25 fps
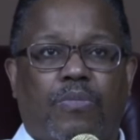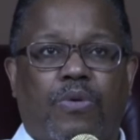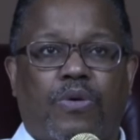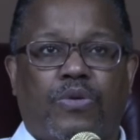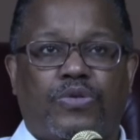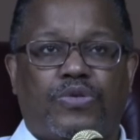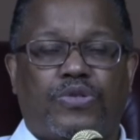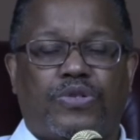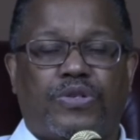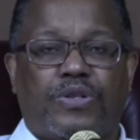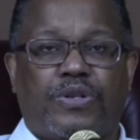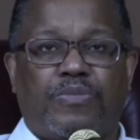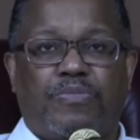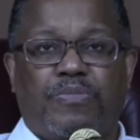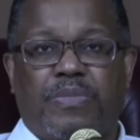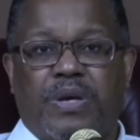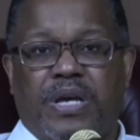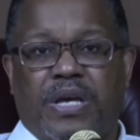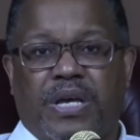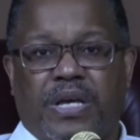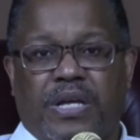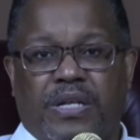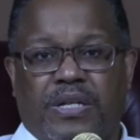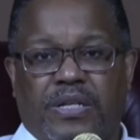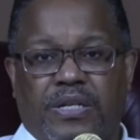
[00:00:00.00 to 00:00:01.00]
most of the
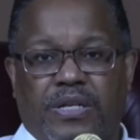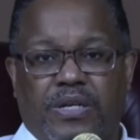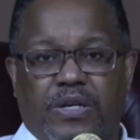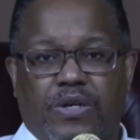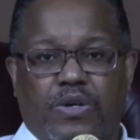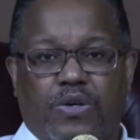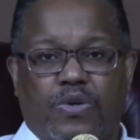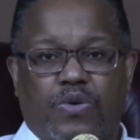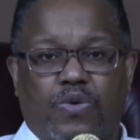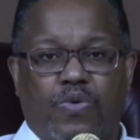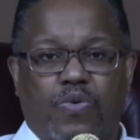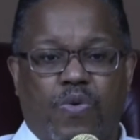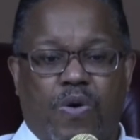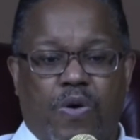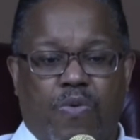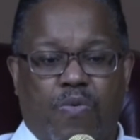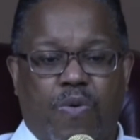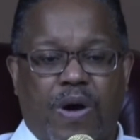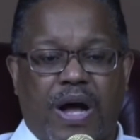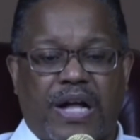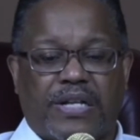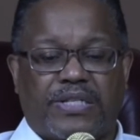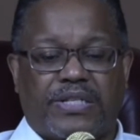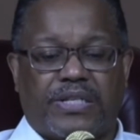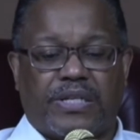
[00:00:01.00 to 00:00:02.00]
men who are
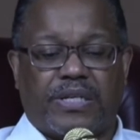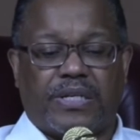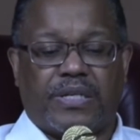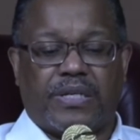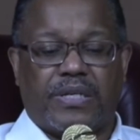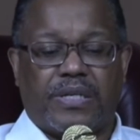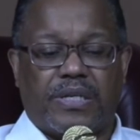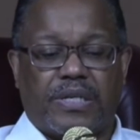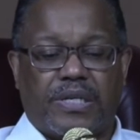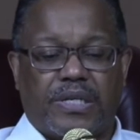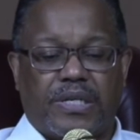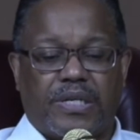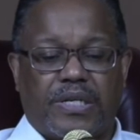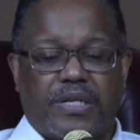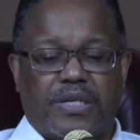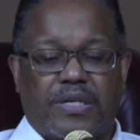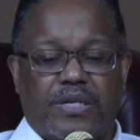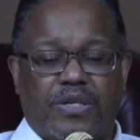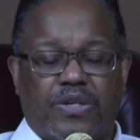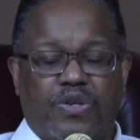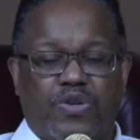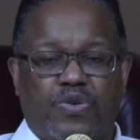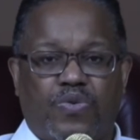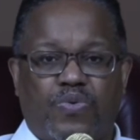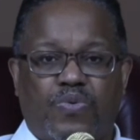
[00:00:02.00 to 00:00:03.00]
watching,
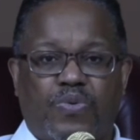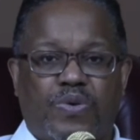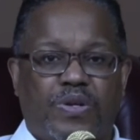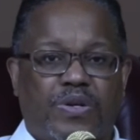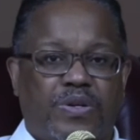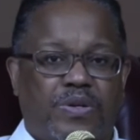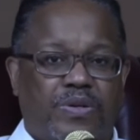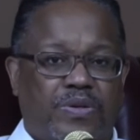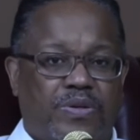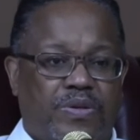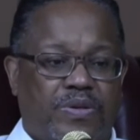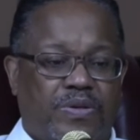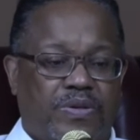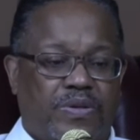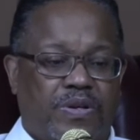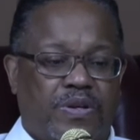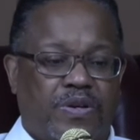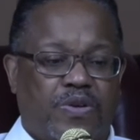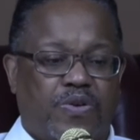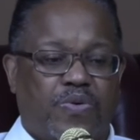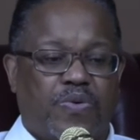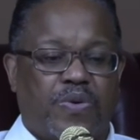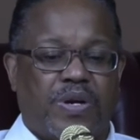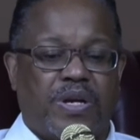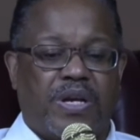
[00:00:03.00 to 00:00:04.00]
you will
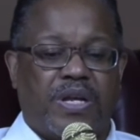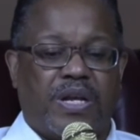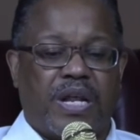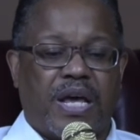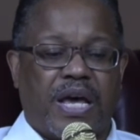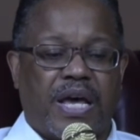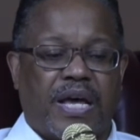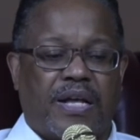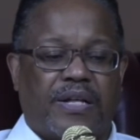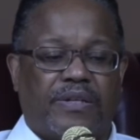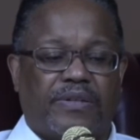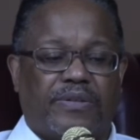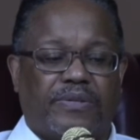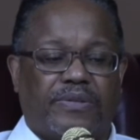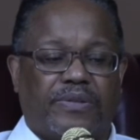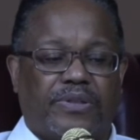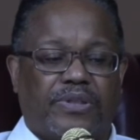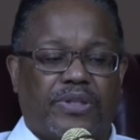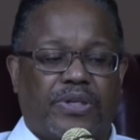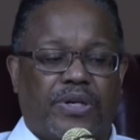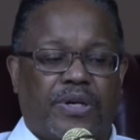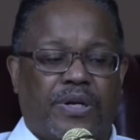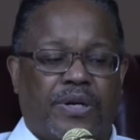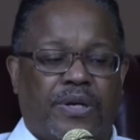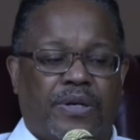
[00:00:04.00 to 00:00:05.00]
agree that
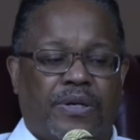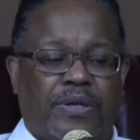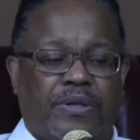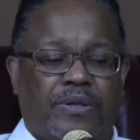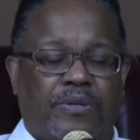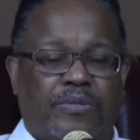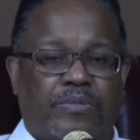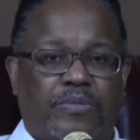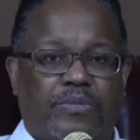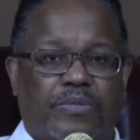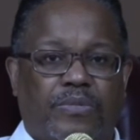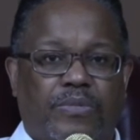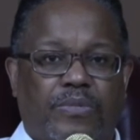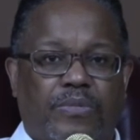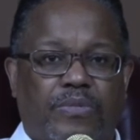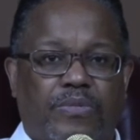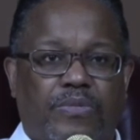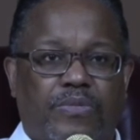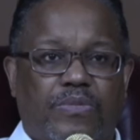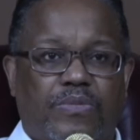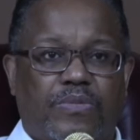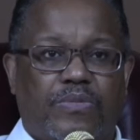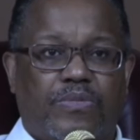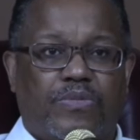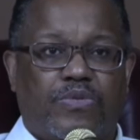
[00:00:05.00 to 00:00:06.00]
um,
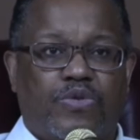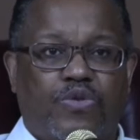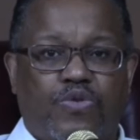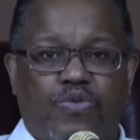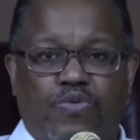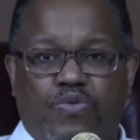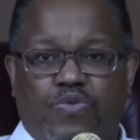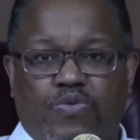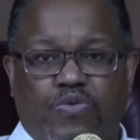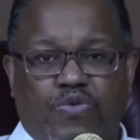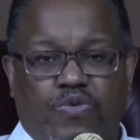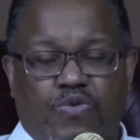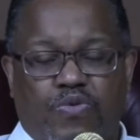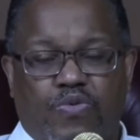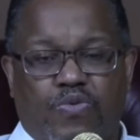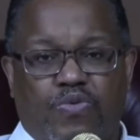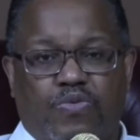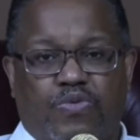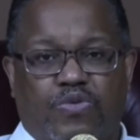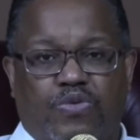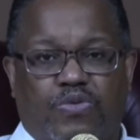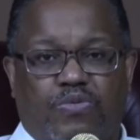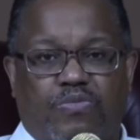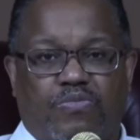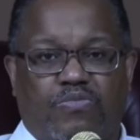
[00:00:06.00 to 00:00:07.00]
you
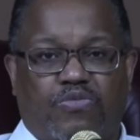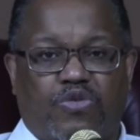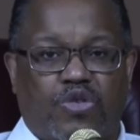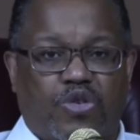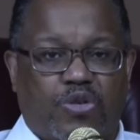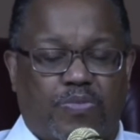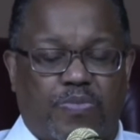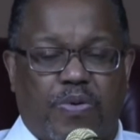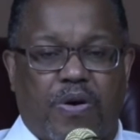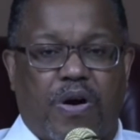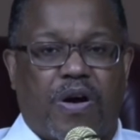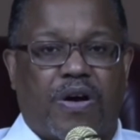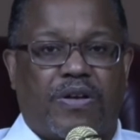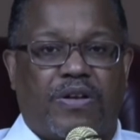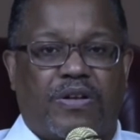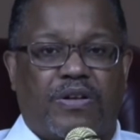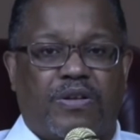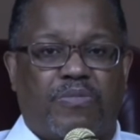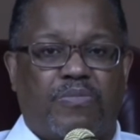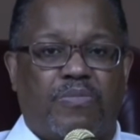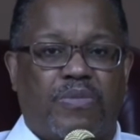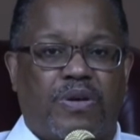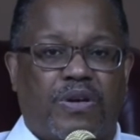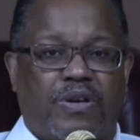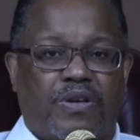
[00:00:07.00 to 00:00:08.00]
you took part
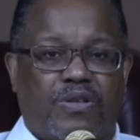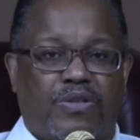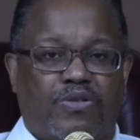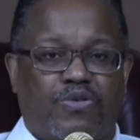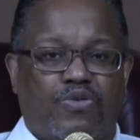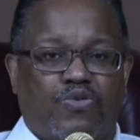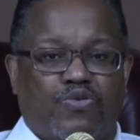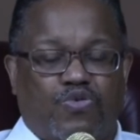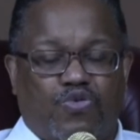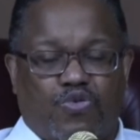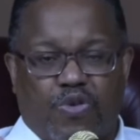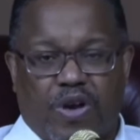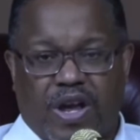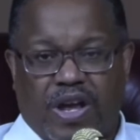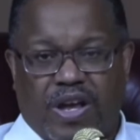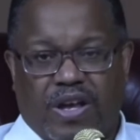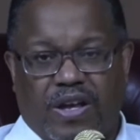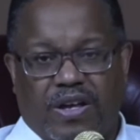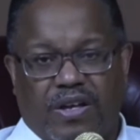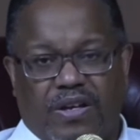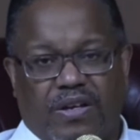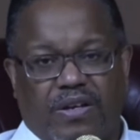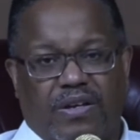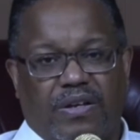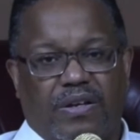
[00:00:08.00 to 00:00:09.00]
in the myth. You
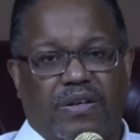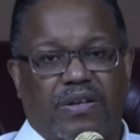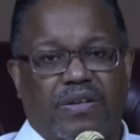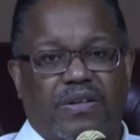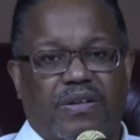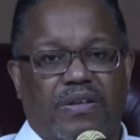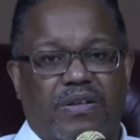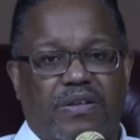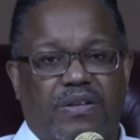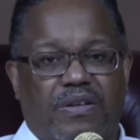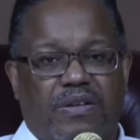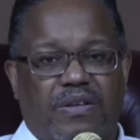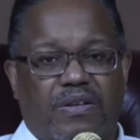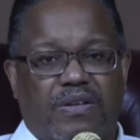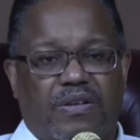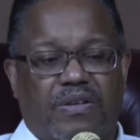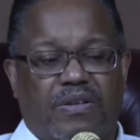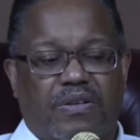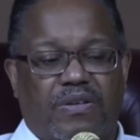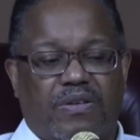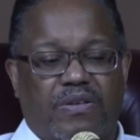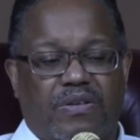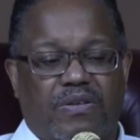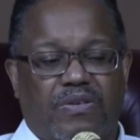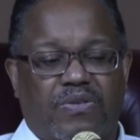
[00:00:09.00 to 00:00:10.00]
drank,
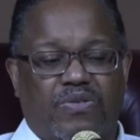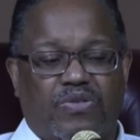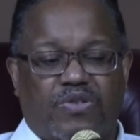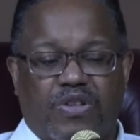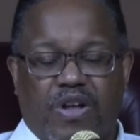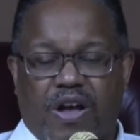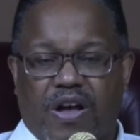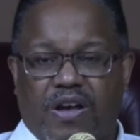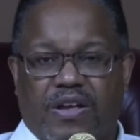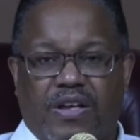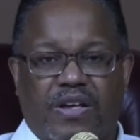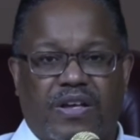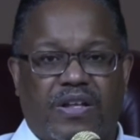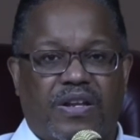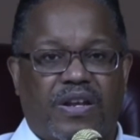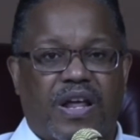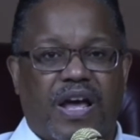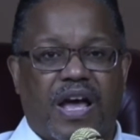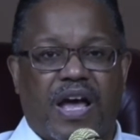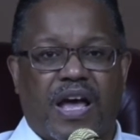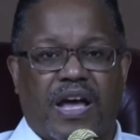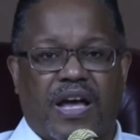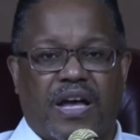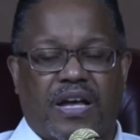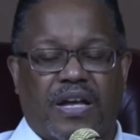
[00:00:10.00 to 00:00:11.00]
mm-hmm. you started getting
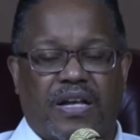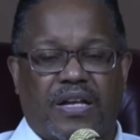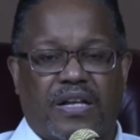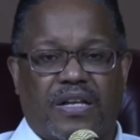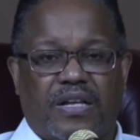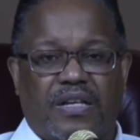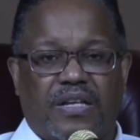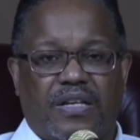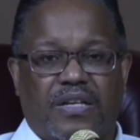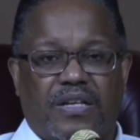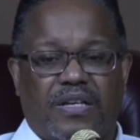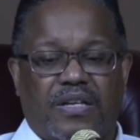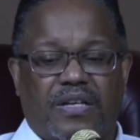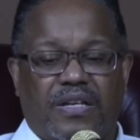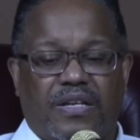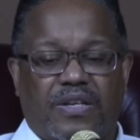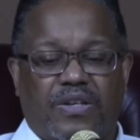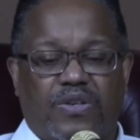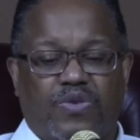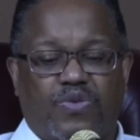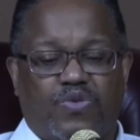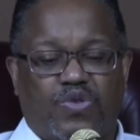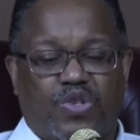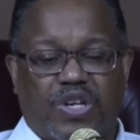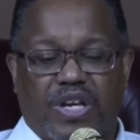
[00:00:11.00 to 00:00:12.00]
high,
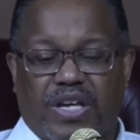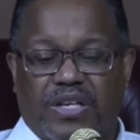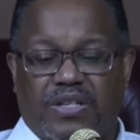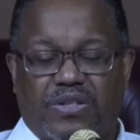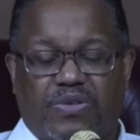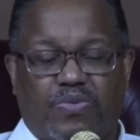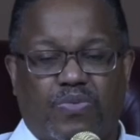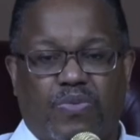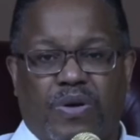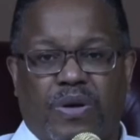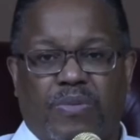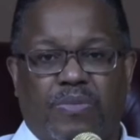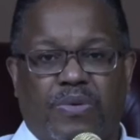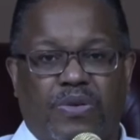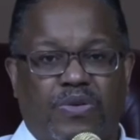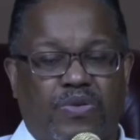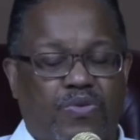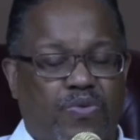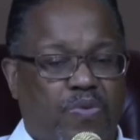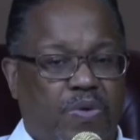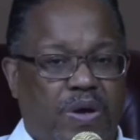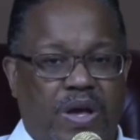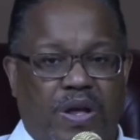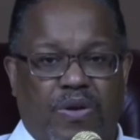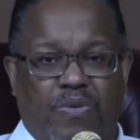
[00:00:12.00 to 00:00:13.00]
mm-hmm. you chased women,
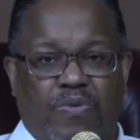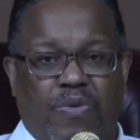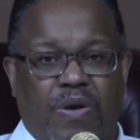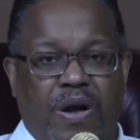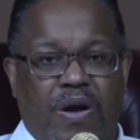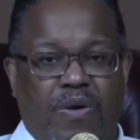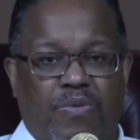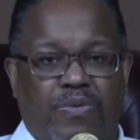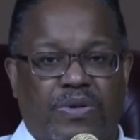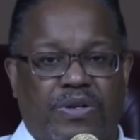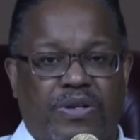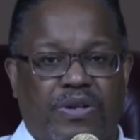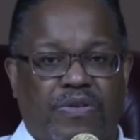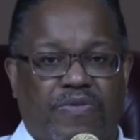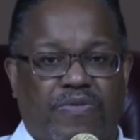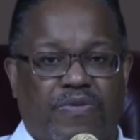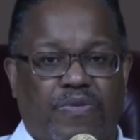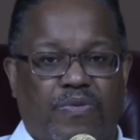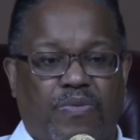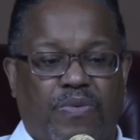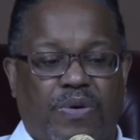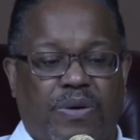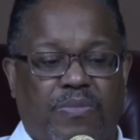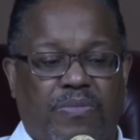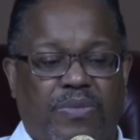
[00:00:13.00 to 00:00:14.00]
you ran around with
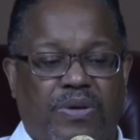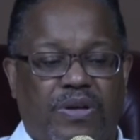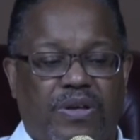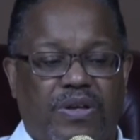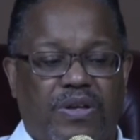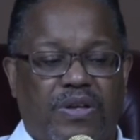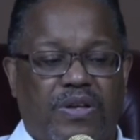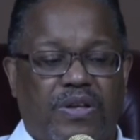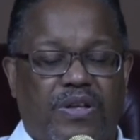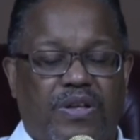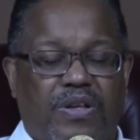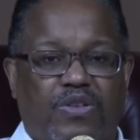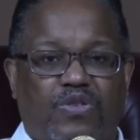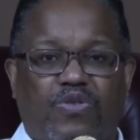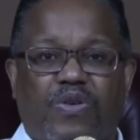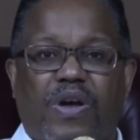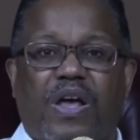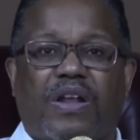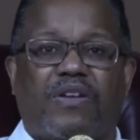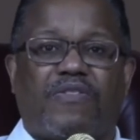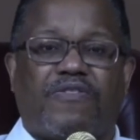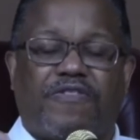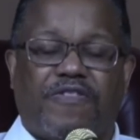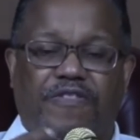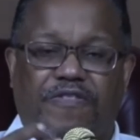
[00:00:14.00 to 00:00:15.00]
different women
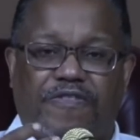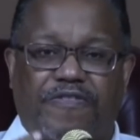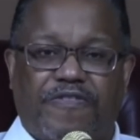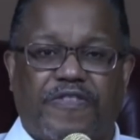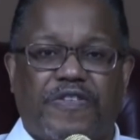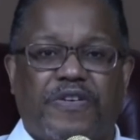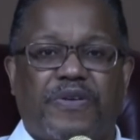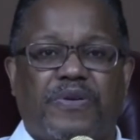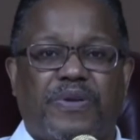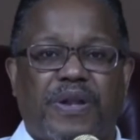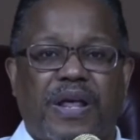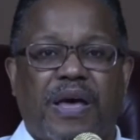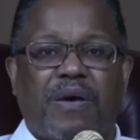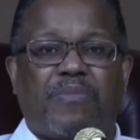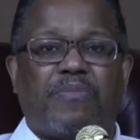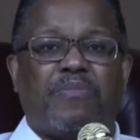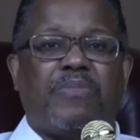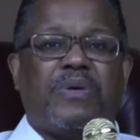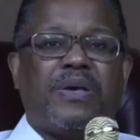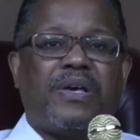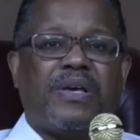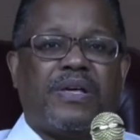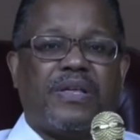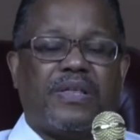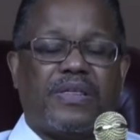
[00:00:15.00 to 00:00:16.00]
trying to fulfill
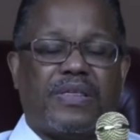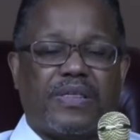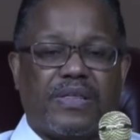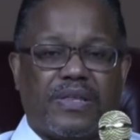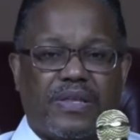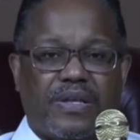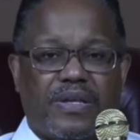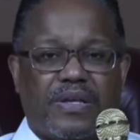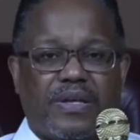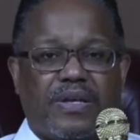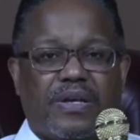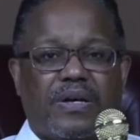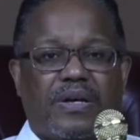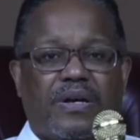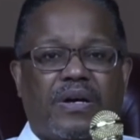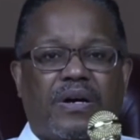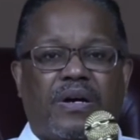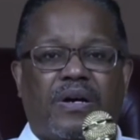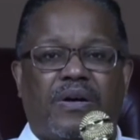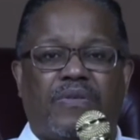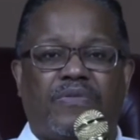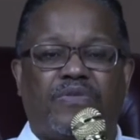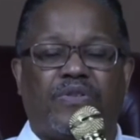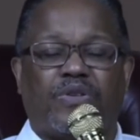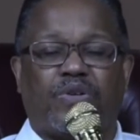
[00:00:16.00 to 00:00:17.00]
that myth
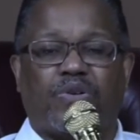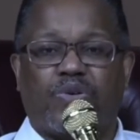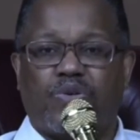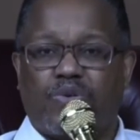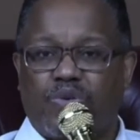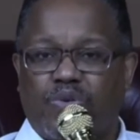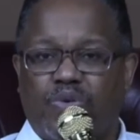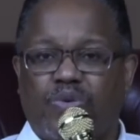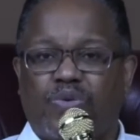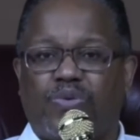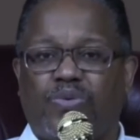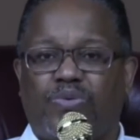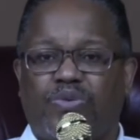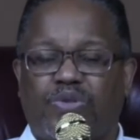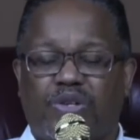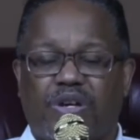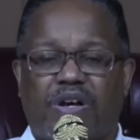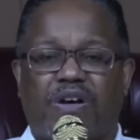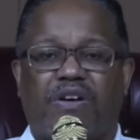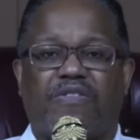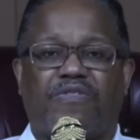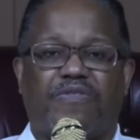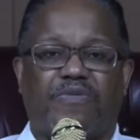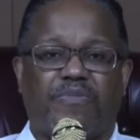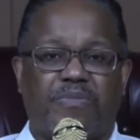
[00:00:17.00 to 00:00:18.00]
of the cool,
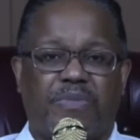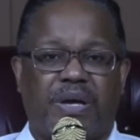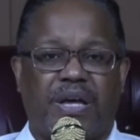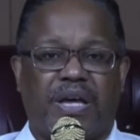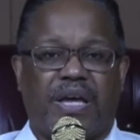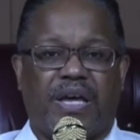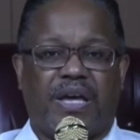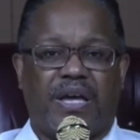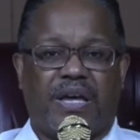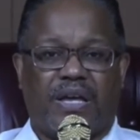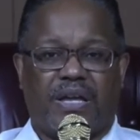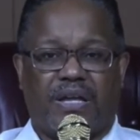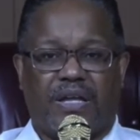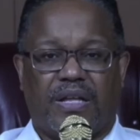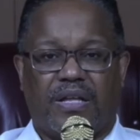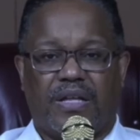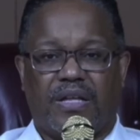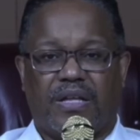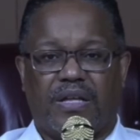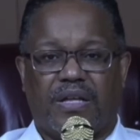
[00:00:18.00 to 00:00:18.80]
tough man.